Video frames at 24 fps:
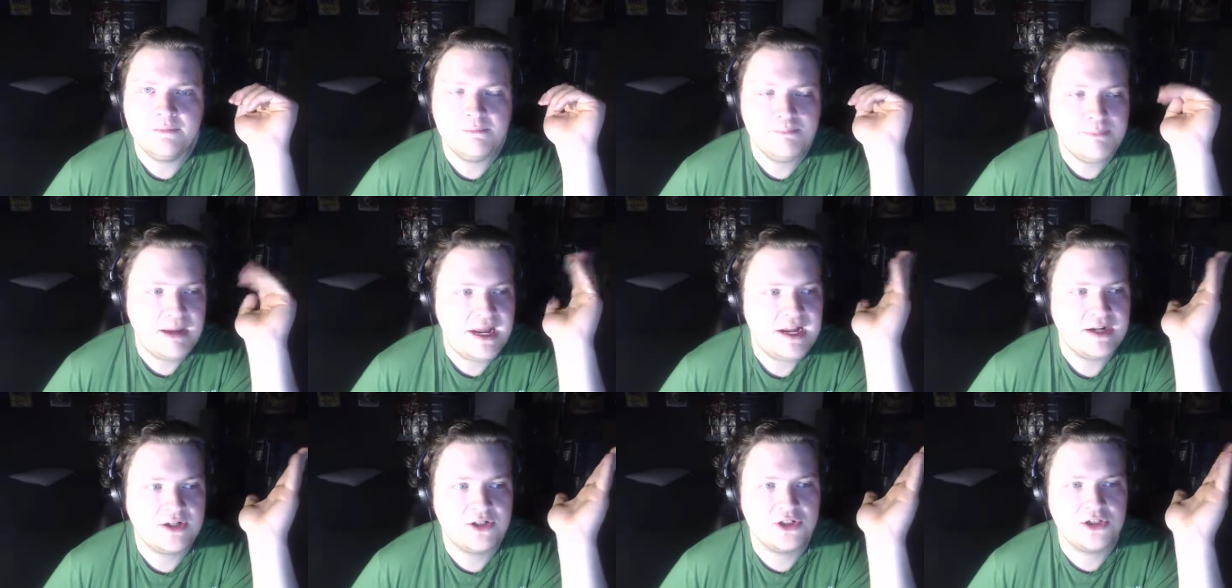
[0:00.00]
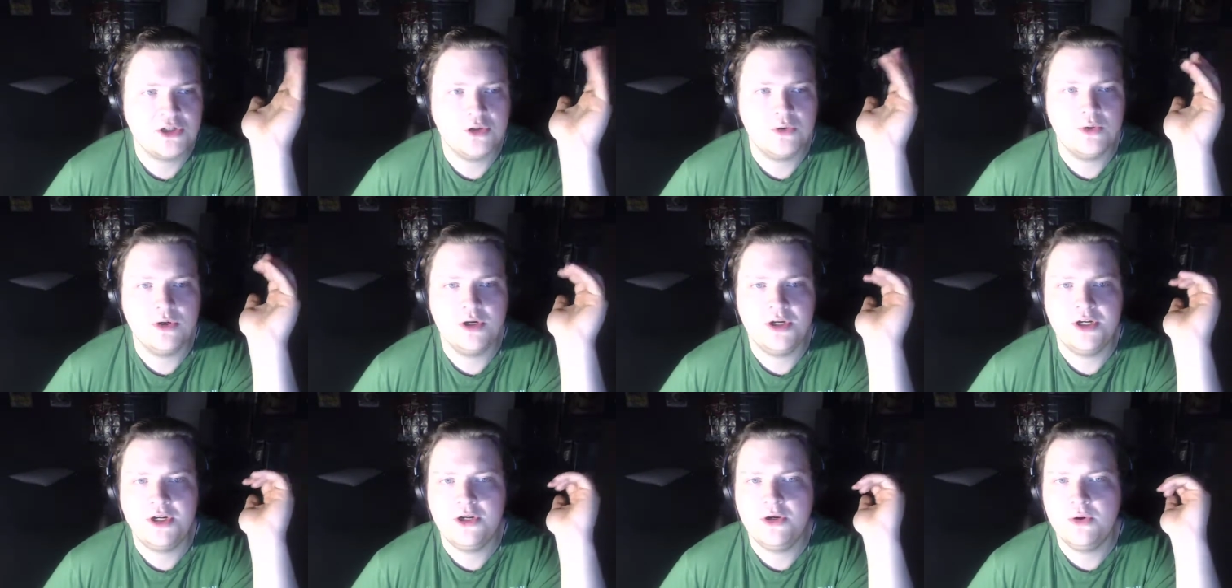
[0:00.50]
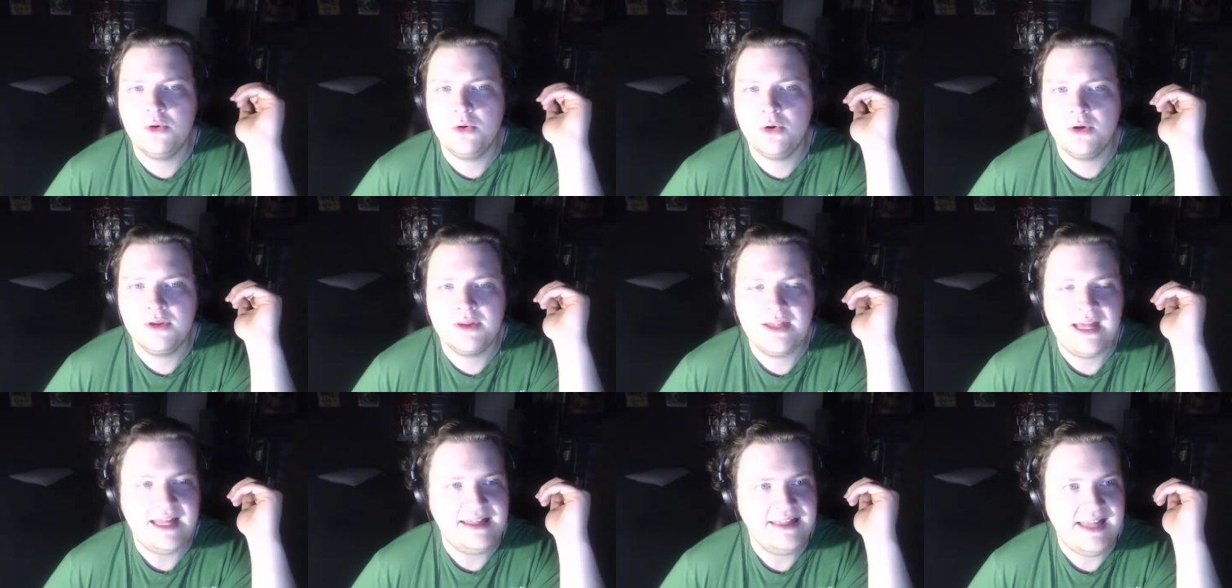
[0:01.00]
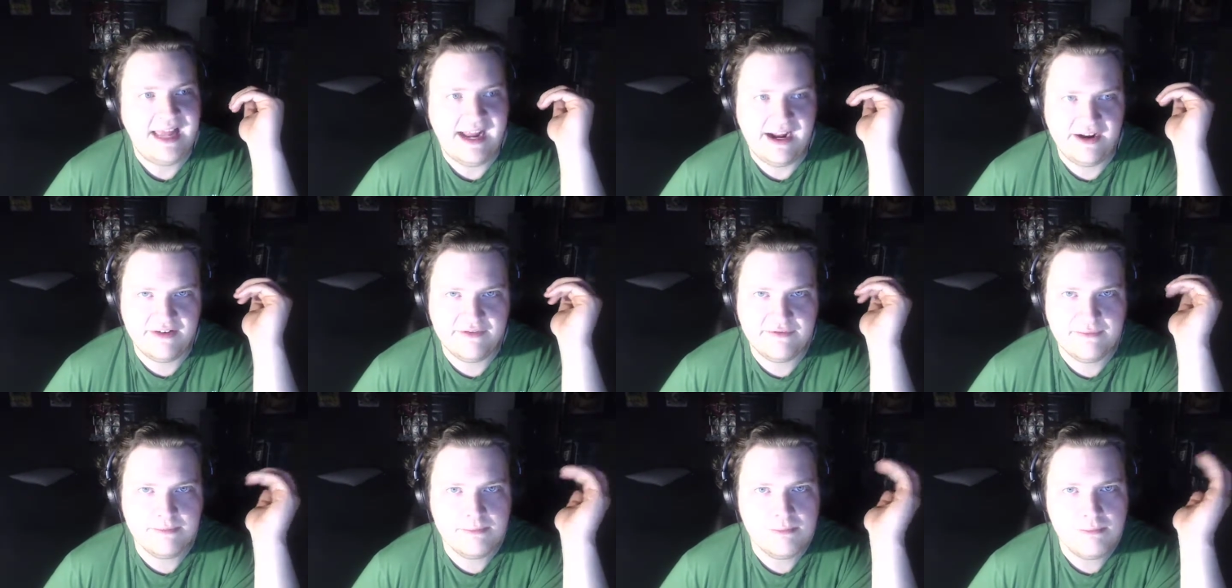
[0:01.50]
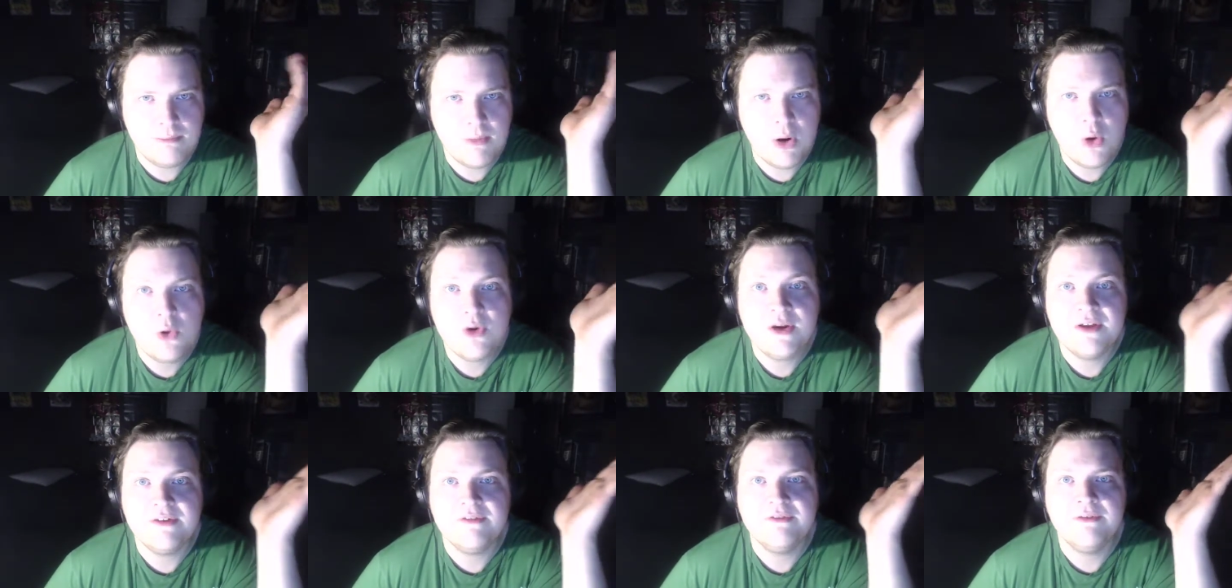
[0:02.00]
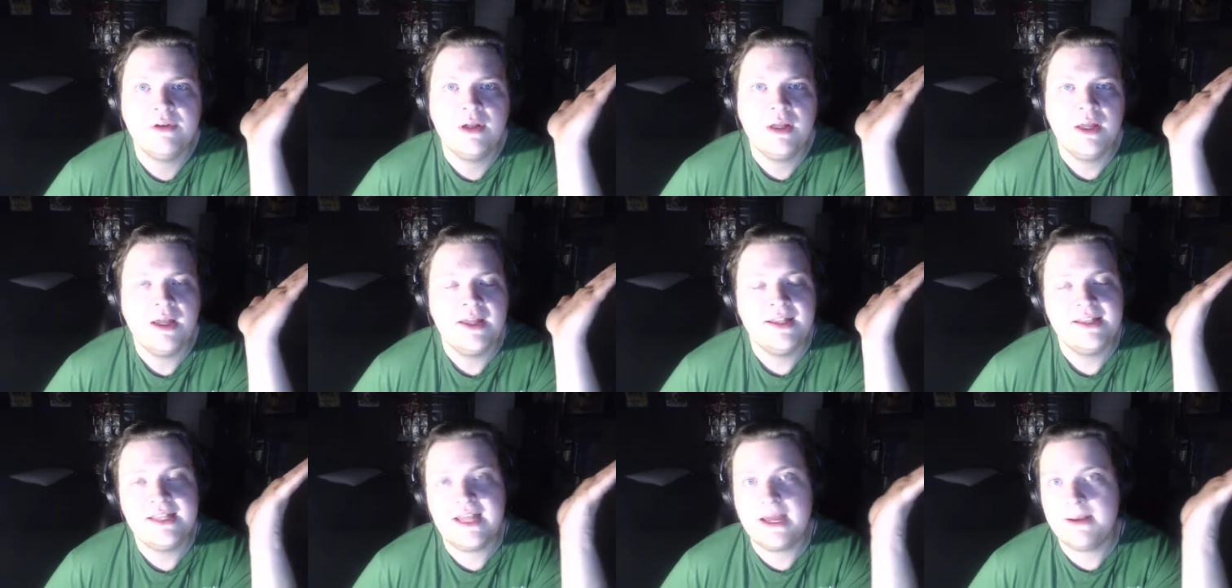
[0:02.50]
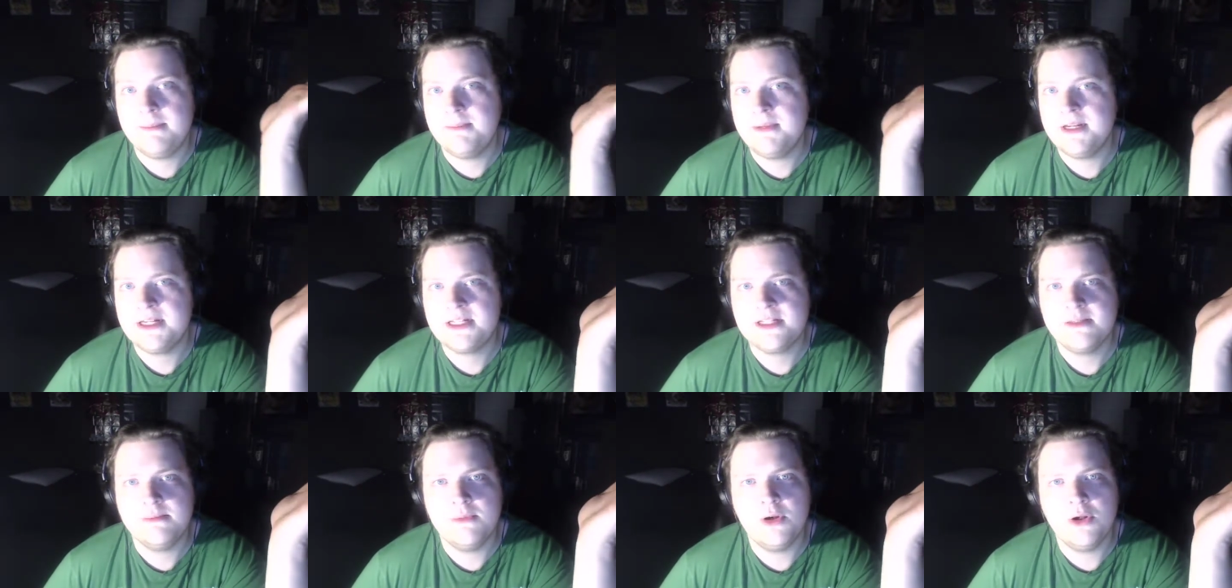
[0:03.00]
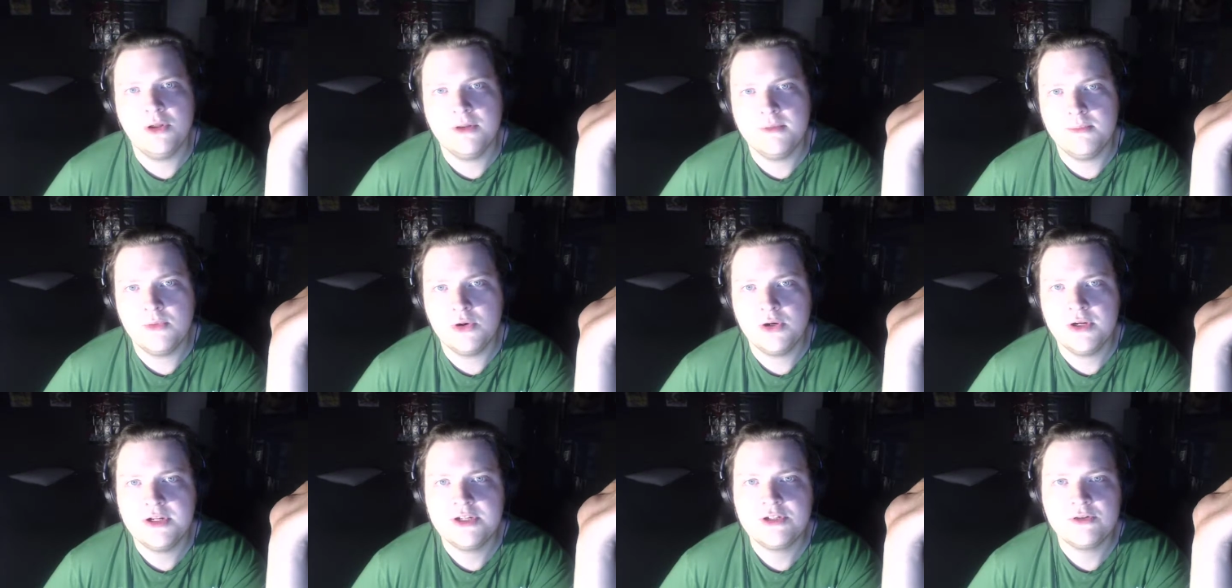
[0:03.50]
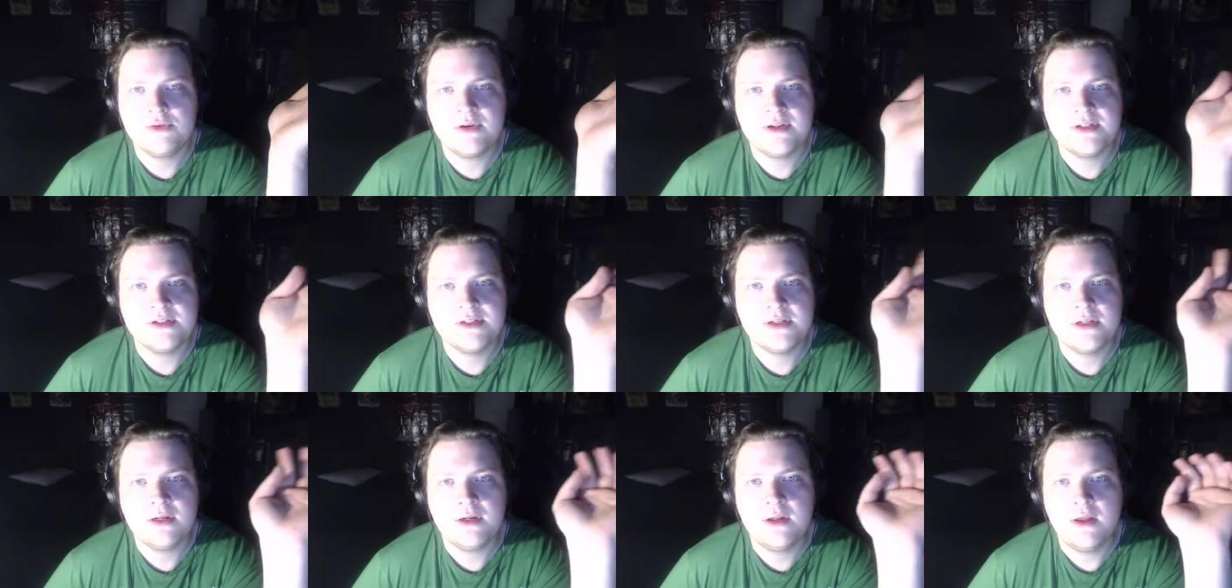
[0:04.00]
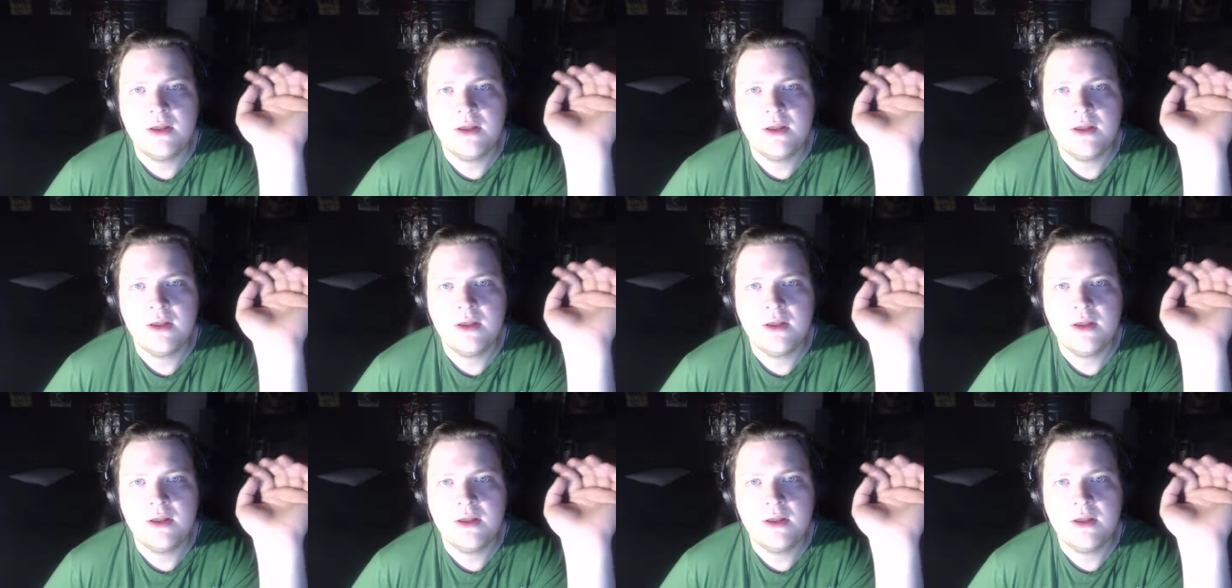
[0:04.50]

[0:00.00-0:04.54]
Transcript: backstory or that lack of motive, that makes him all the more interesting.